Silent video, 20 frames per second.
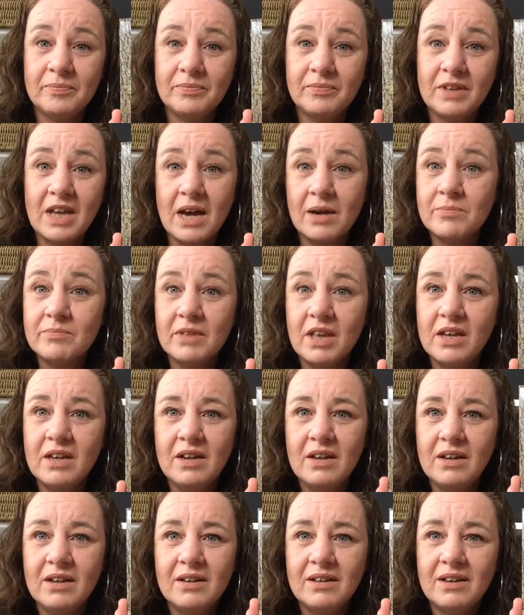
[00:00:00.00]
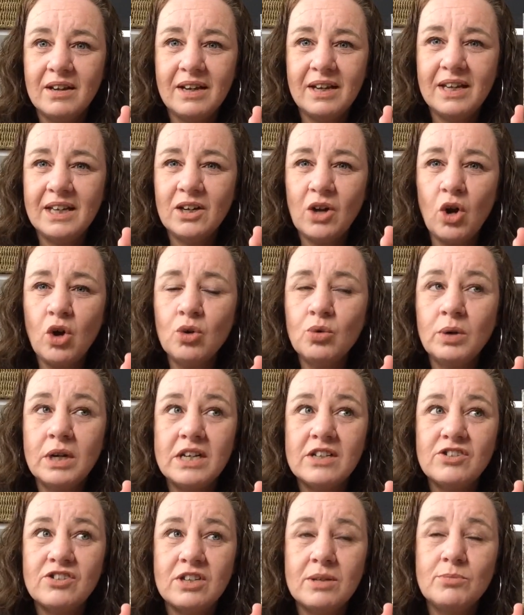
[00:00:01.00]
Yeah, it
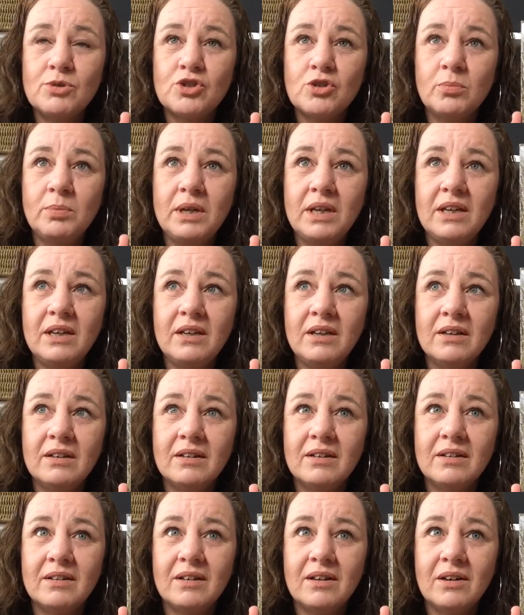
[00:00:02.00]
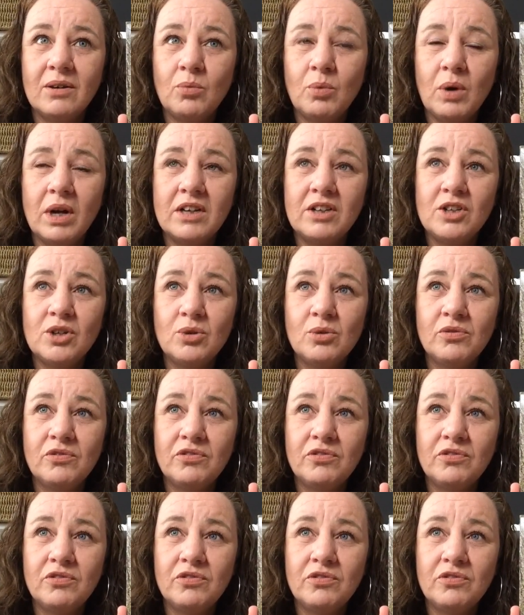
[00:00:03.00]
always seems to be when you